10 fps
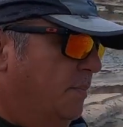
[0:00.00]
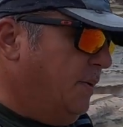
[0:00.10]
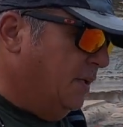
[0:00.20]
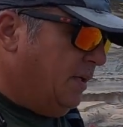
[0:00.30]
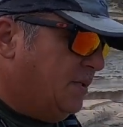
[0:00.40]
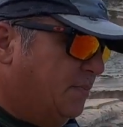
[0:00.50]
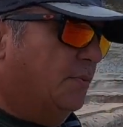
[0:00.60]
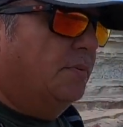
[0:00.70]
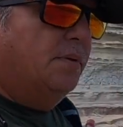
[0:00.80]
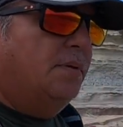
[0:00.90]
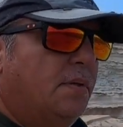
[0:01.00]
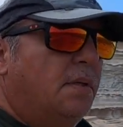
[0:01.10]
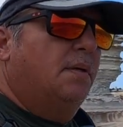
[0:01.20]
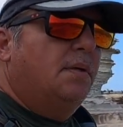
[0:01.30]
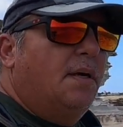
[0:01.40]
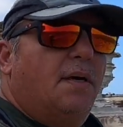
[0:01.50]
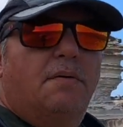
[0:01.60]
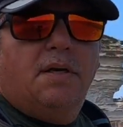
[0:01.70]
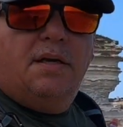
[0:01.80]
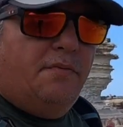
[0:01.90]
Peter's Pool. I
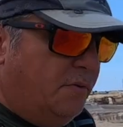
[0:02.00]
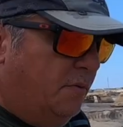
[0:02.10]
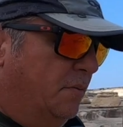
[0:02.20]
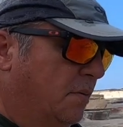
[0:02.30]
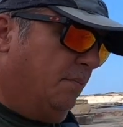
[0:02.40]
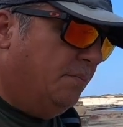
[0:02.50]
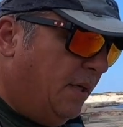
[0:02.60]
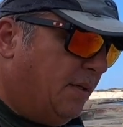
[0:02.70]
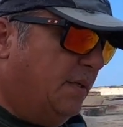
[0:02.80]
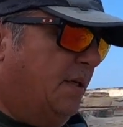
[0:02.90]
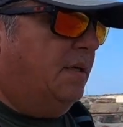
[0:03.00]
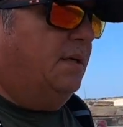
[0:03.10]
will have to backtrack.